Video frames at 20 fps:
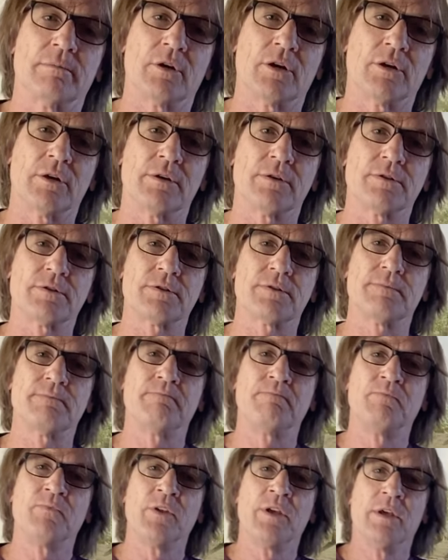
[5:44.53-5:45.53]
Mars.
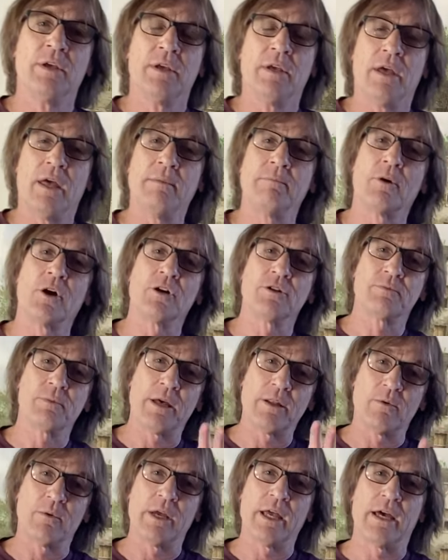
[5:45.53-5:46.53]
And Mars,
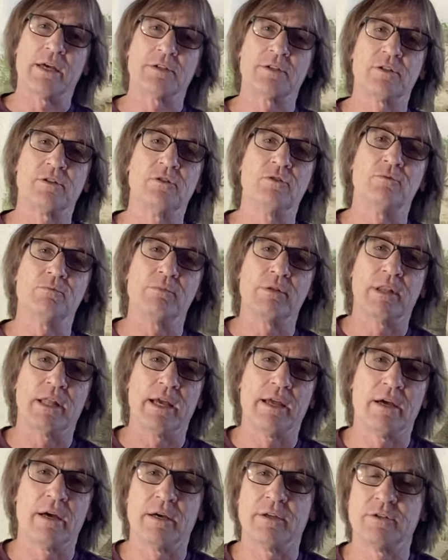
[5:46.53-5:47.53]
by the way, has two
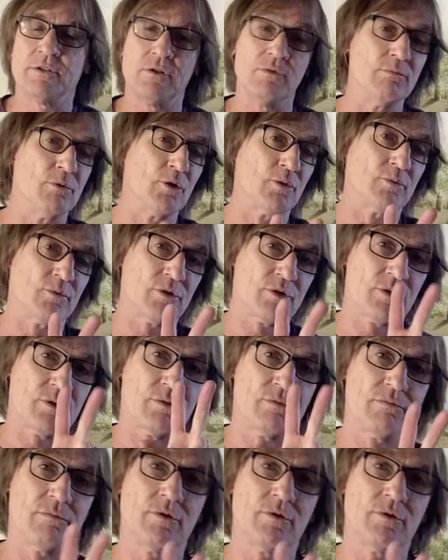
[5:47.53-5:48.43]
moons.